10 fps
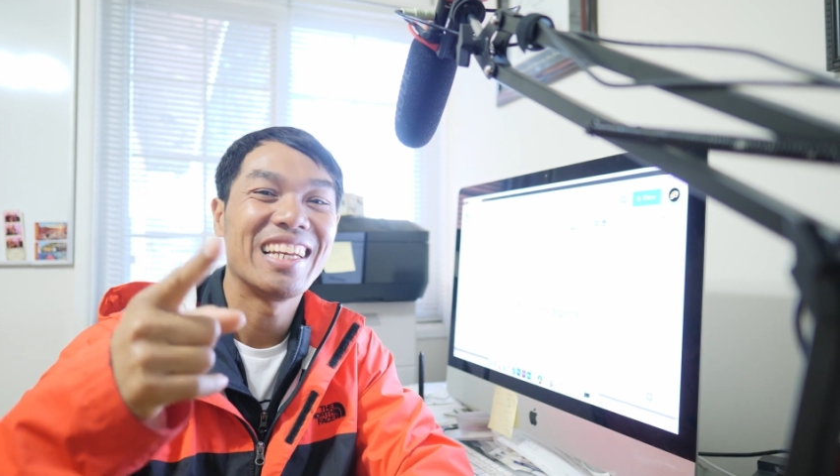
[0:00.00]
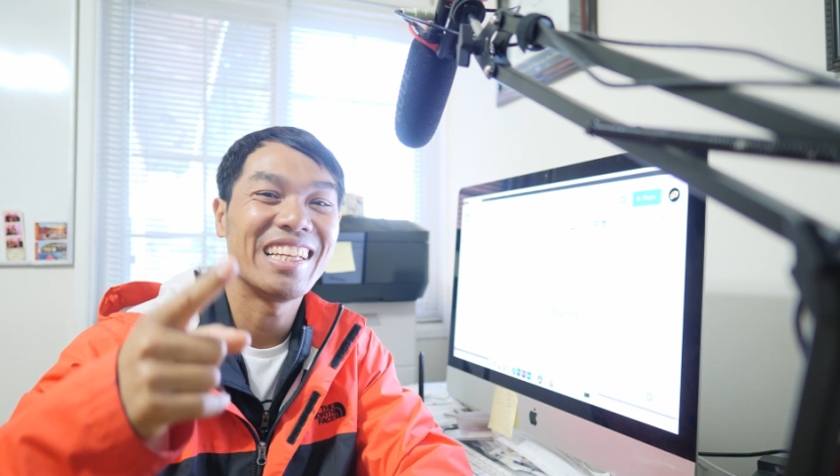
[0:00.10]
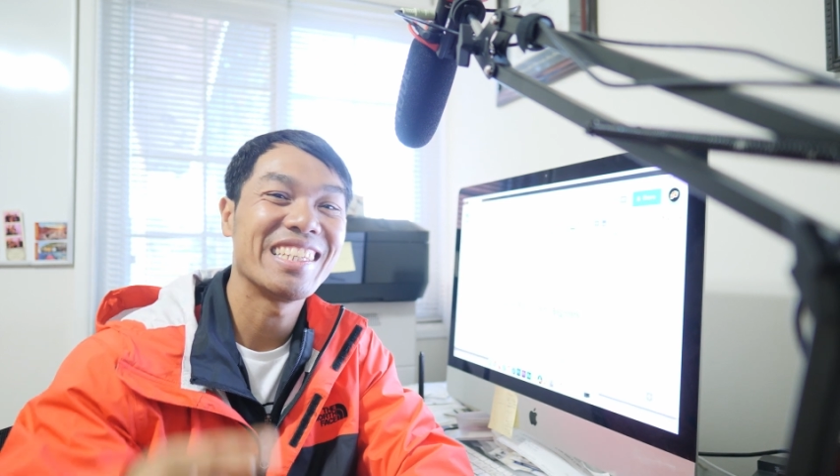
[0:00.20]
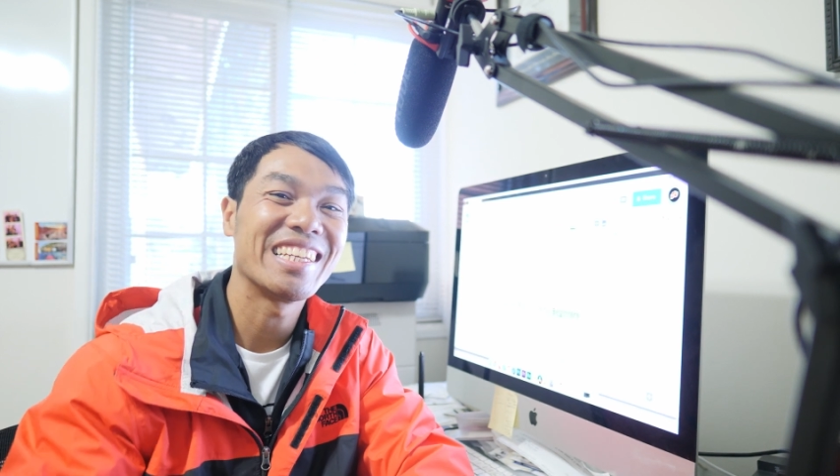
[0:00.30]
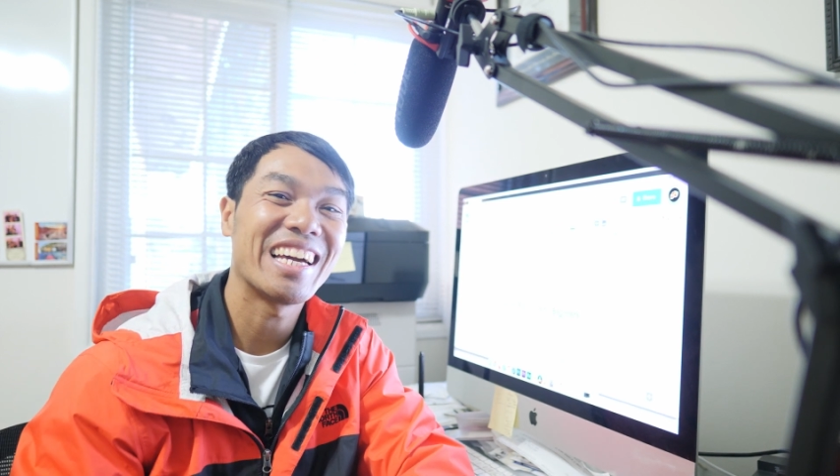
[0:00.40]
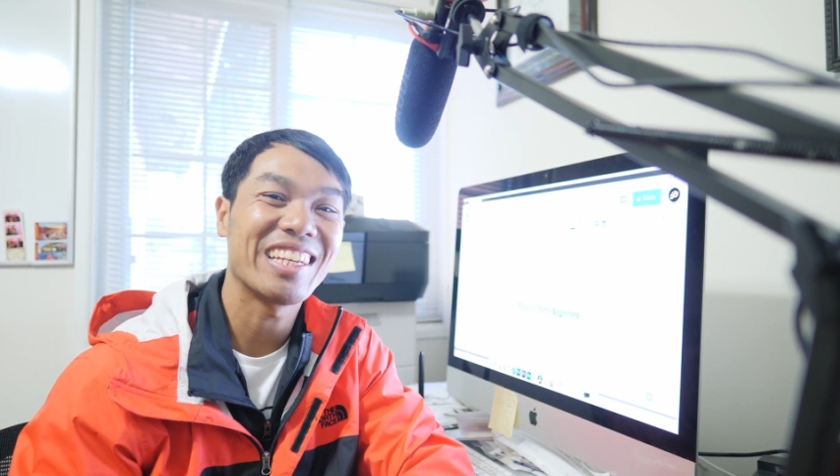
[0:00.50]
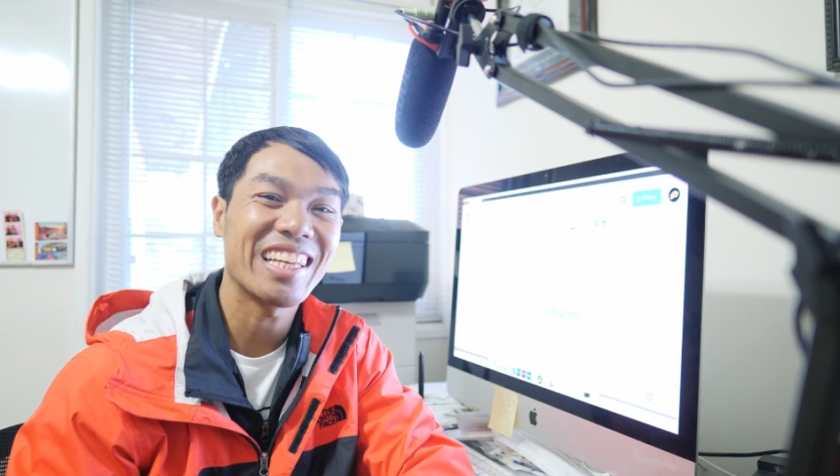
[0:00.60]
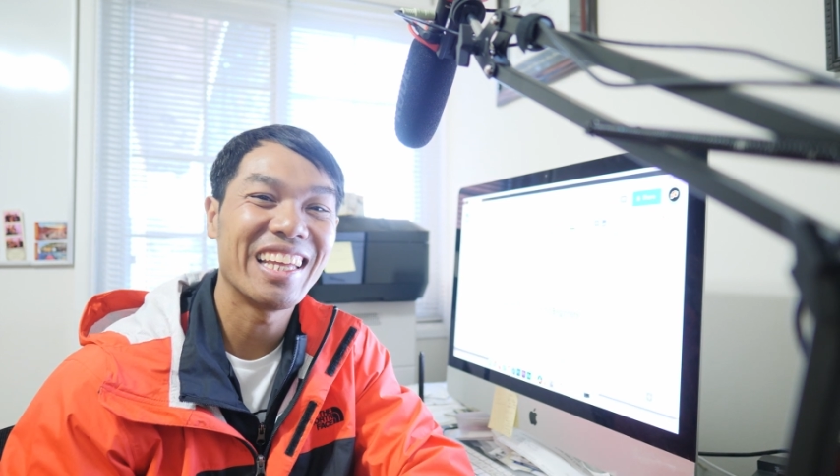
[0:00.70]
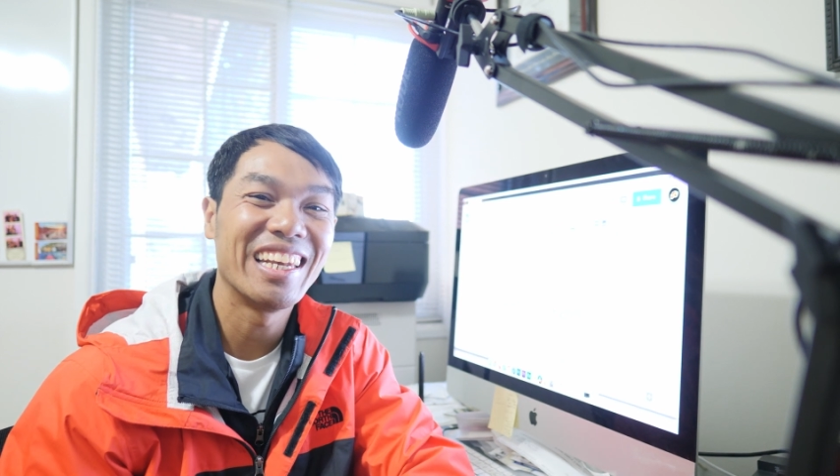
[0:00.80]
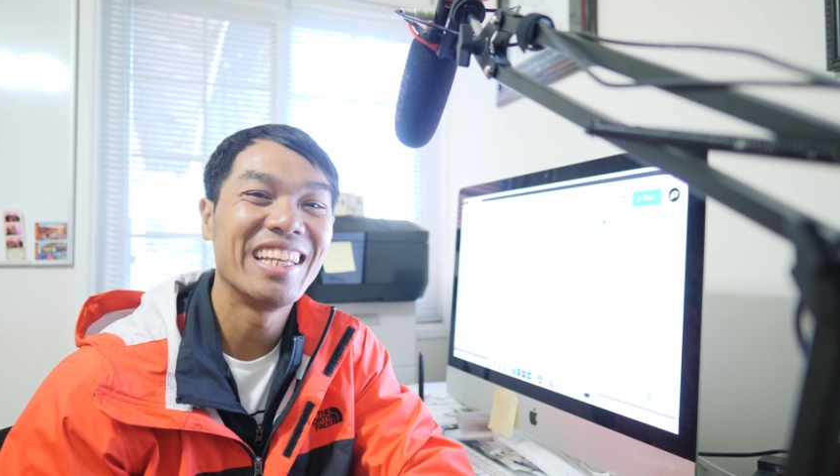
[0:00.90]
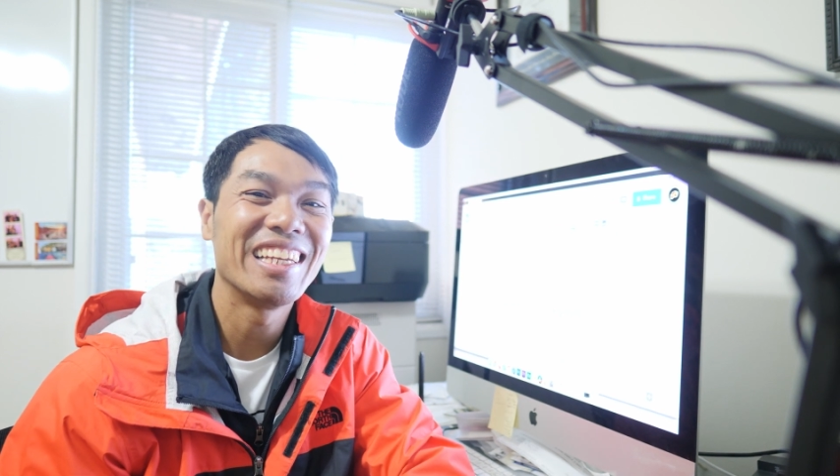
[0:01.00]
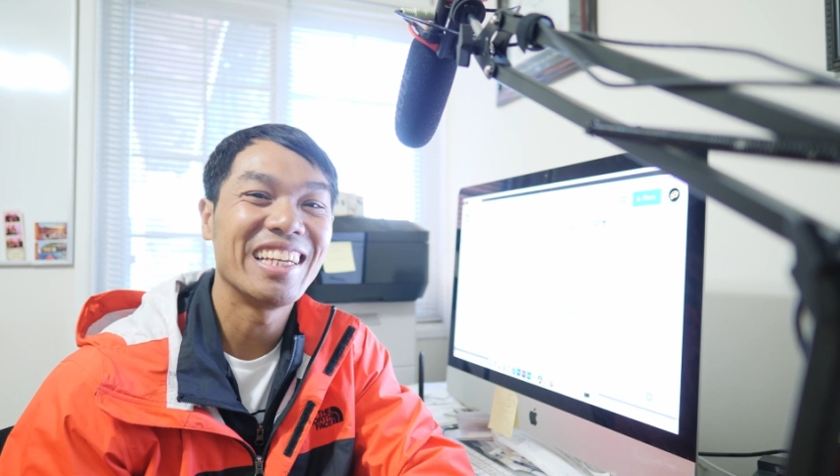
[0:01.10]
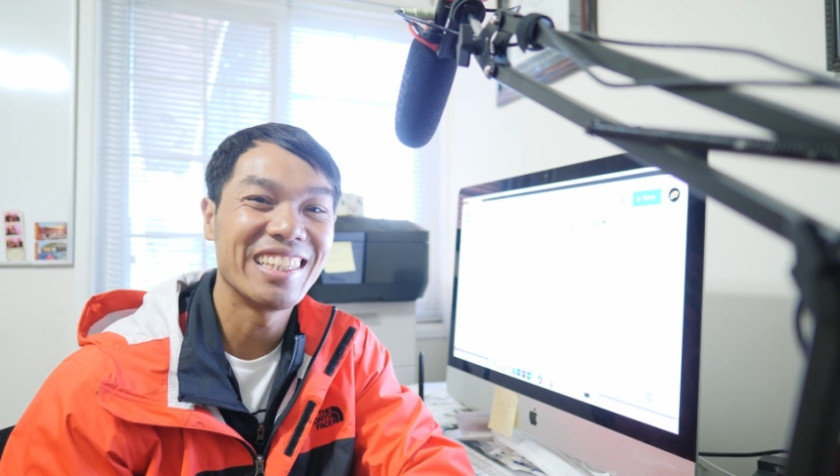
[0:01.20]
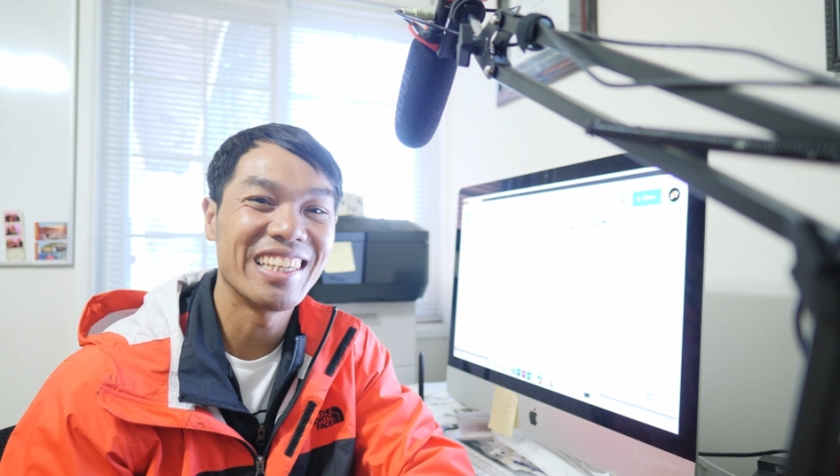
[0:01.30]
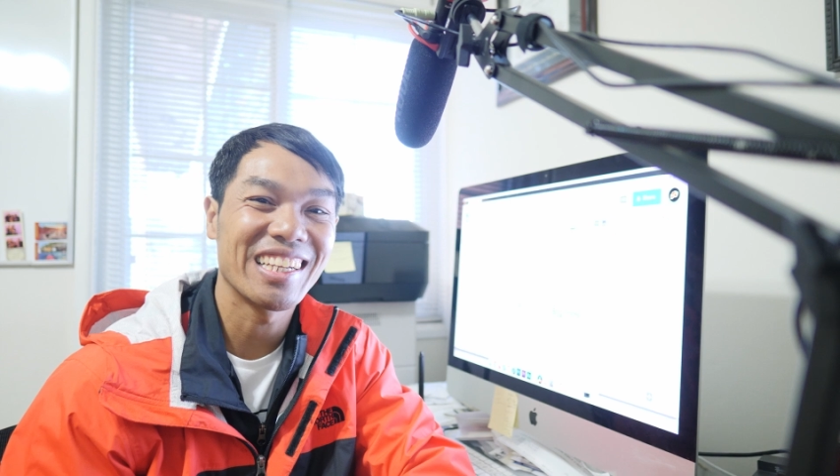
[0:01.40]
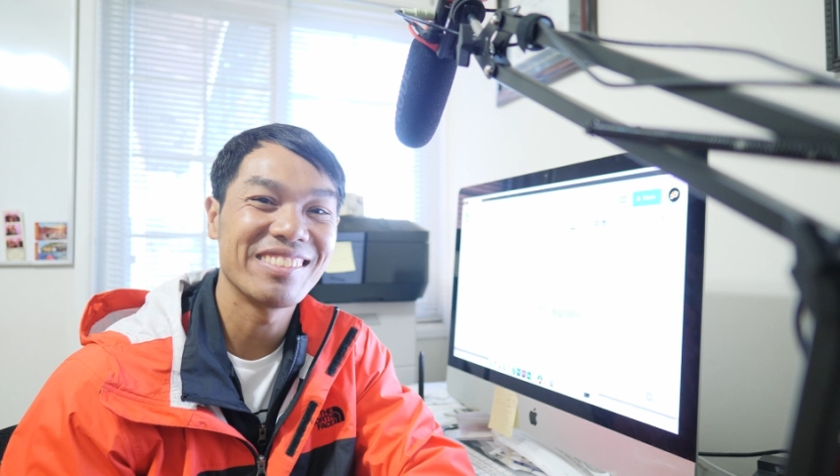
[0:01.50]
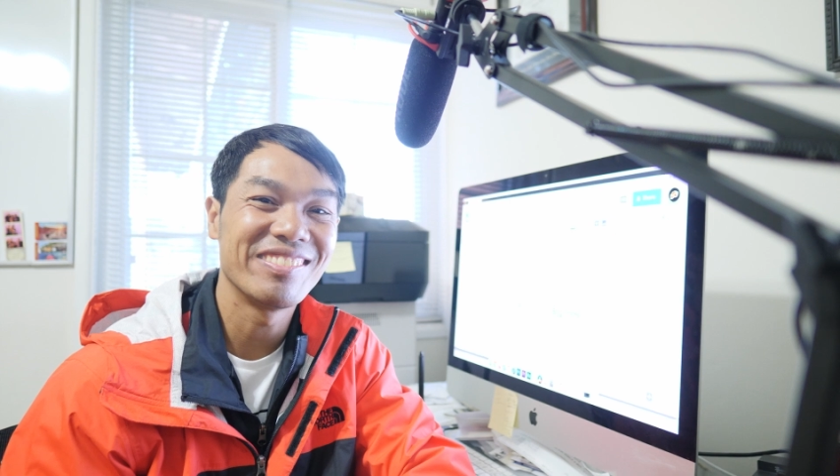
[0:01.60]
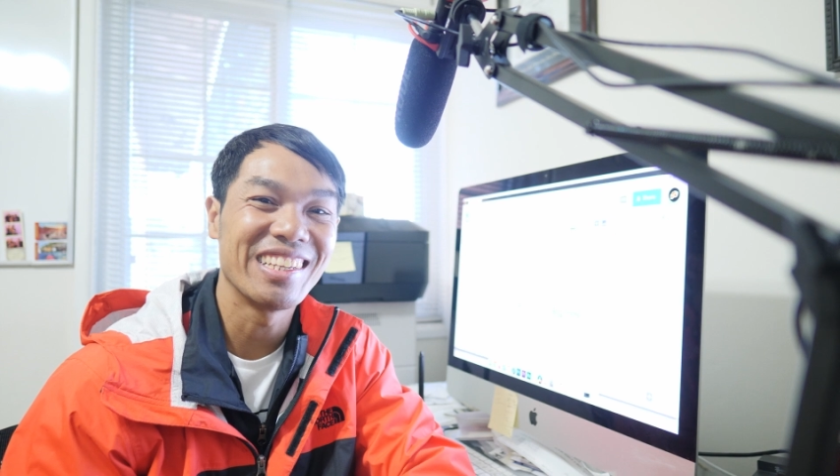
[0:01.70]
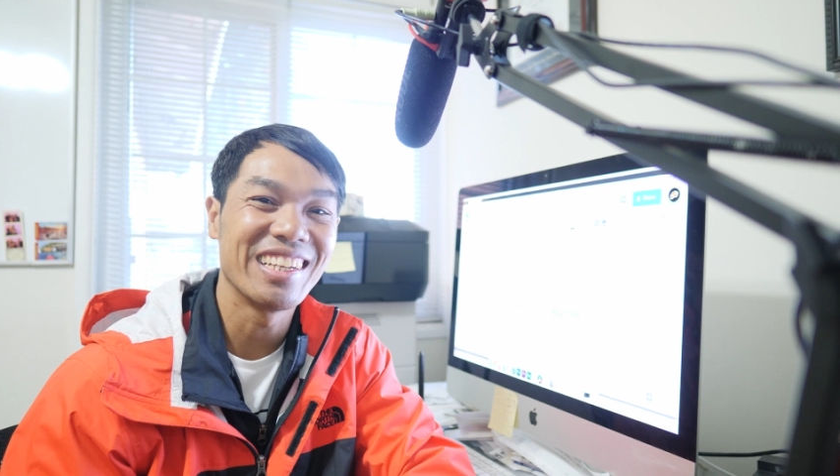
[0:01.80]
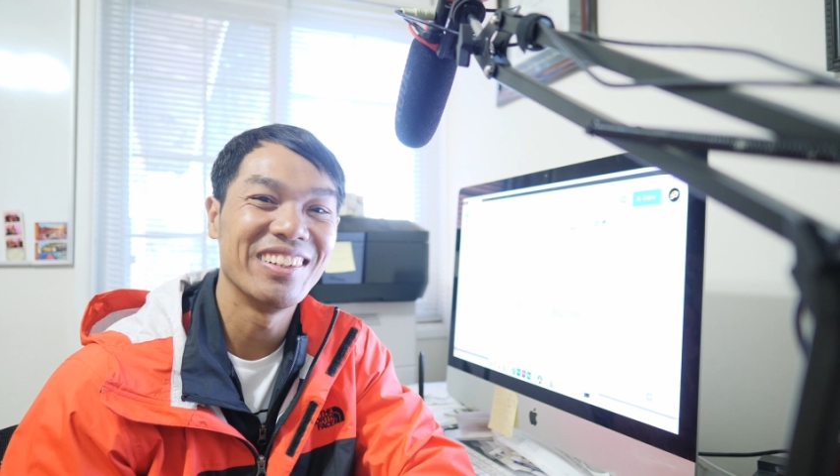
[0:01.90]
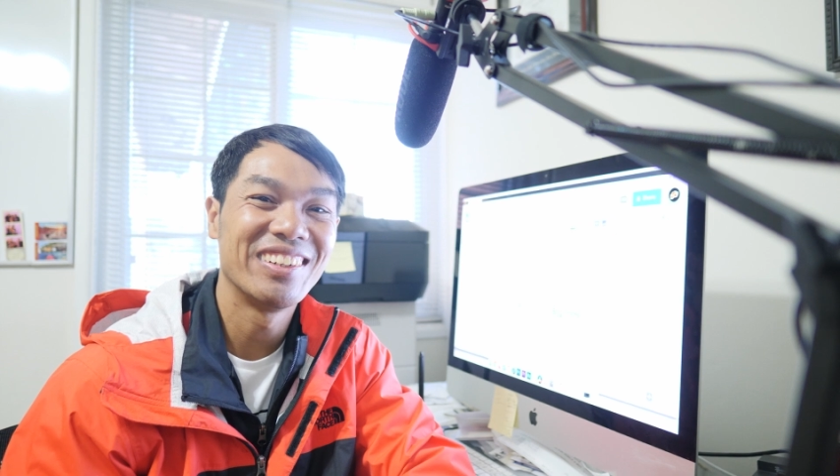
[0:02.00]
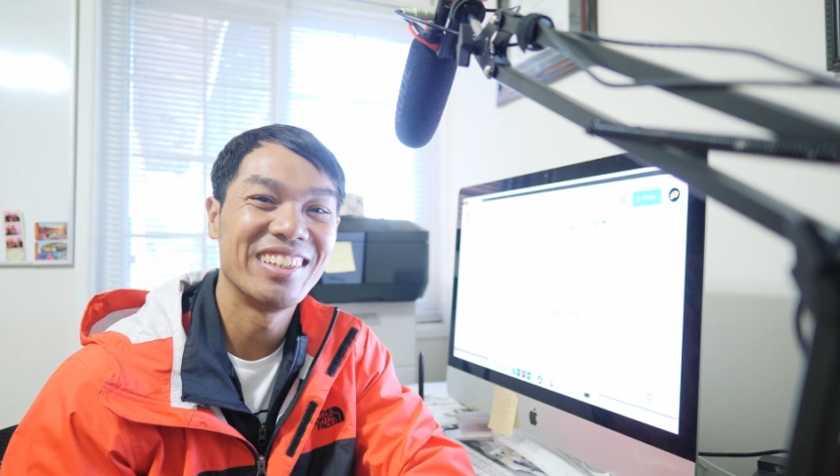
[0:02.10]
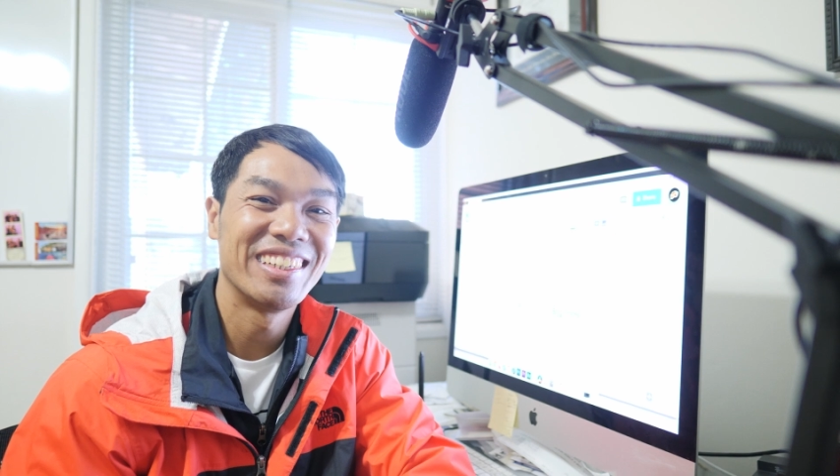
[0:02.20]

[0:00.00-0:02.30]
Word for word: Let's hang out again in the next video.